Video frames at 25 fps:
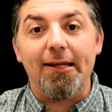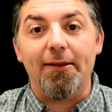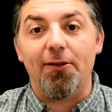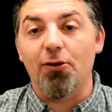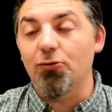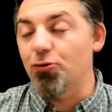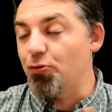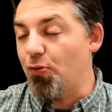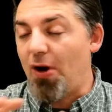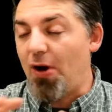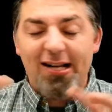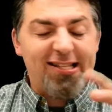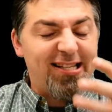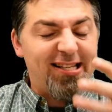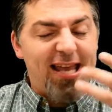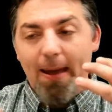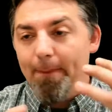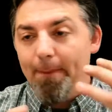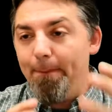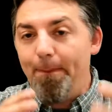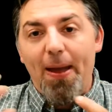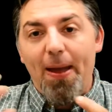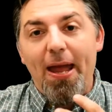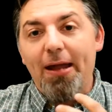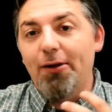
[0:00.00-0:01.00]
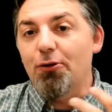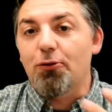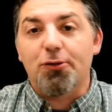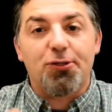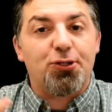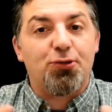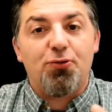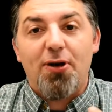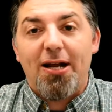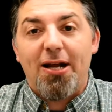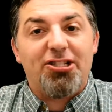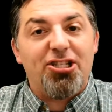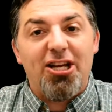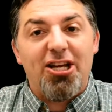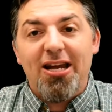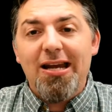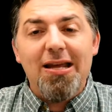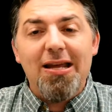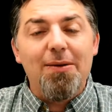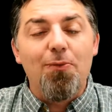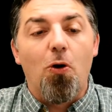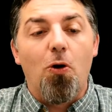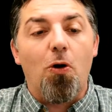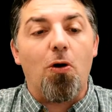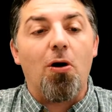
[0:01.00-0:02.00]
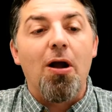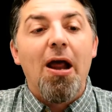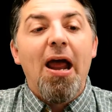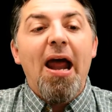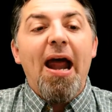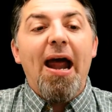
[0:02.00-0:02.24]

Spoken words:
Those rocks can't bend or stretch anymore,